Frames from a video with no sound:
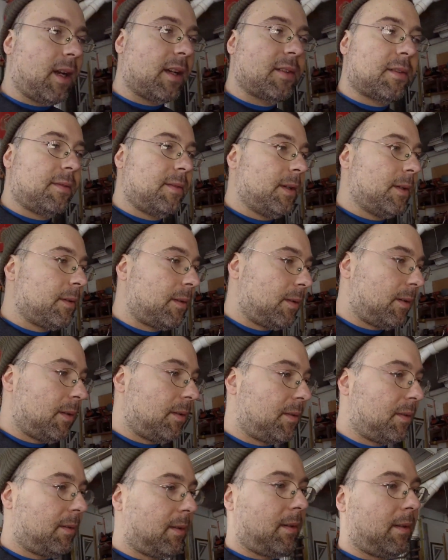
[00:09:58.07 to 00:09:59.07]
dust
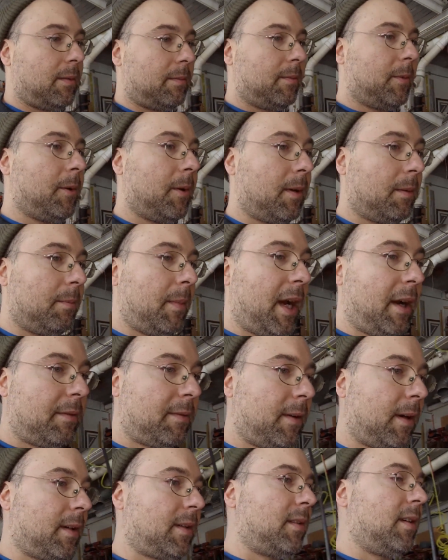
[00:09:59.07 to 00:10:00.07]
filters or
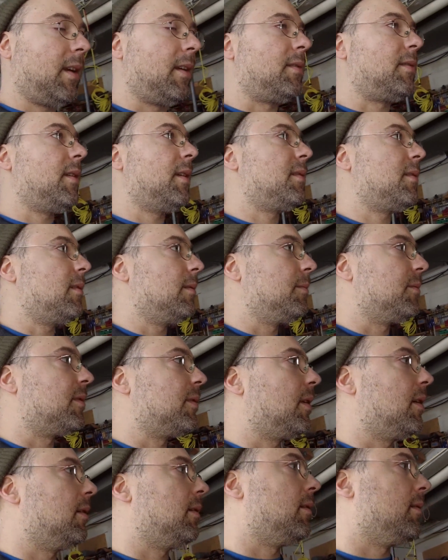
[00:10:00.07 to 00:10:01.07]
malfunctioning
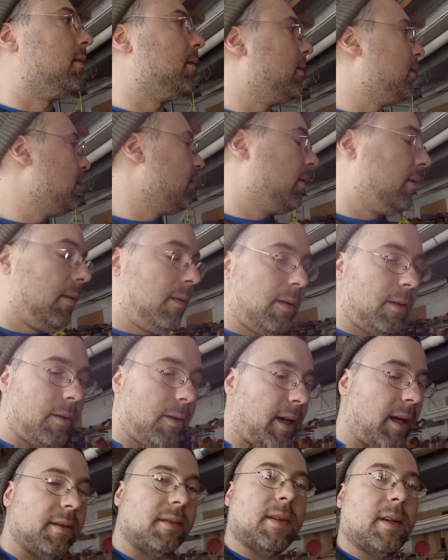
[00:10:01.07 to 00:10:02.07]
systems can
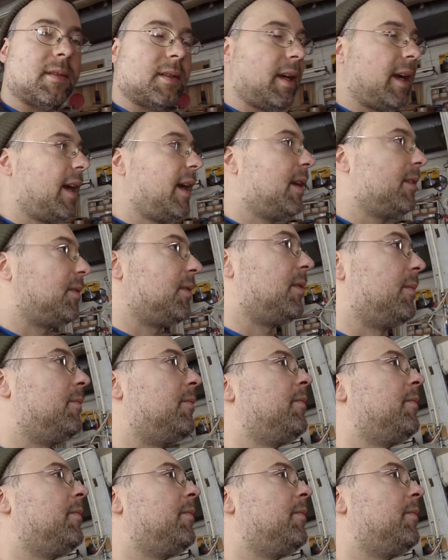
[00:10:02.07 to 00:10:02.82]
create such a hazard.